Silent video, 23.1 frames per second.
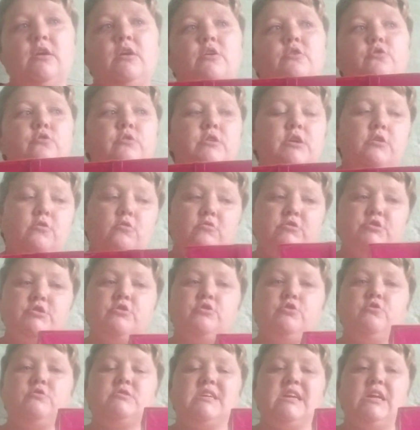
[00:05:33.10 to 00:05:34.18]
You can also
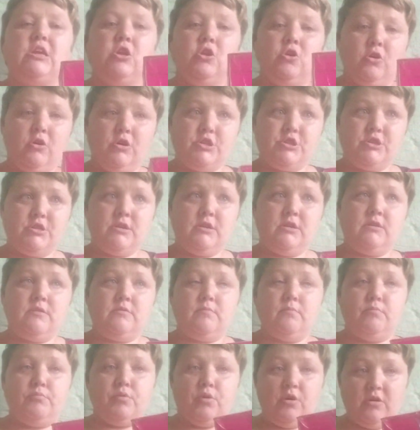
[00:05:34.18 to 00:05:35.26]
use a larger
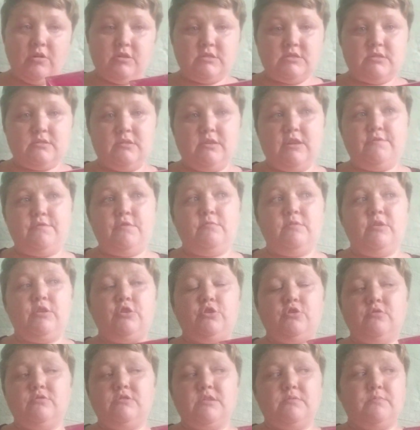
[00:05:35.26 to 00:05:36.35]
box if you want
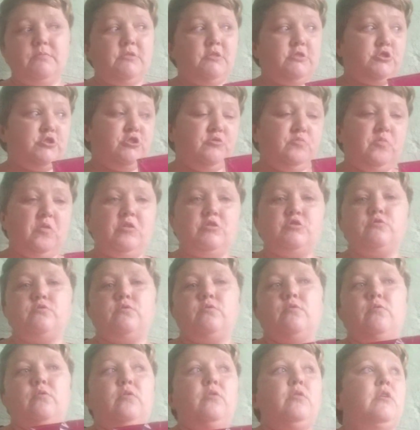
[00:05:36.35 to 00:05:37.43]
to use a shoe box,
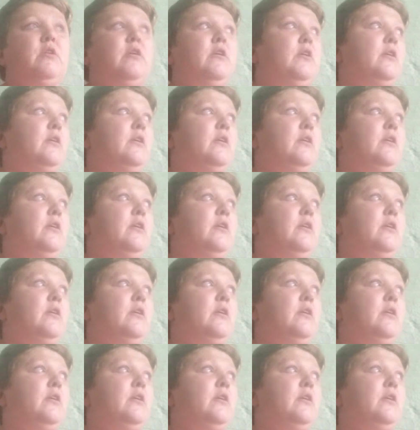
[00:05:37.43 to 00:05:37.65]
or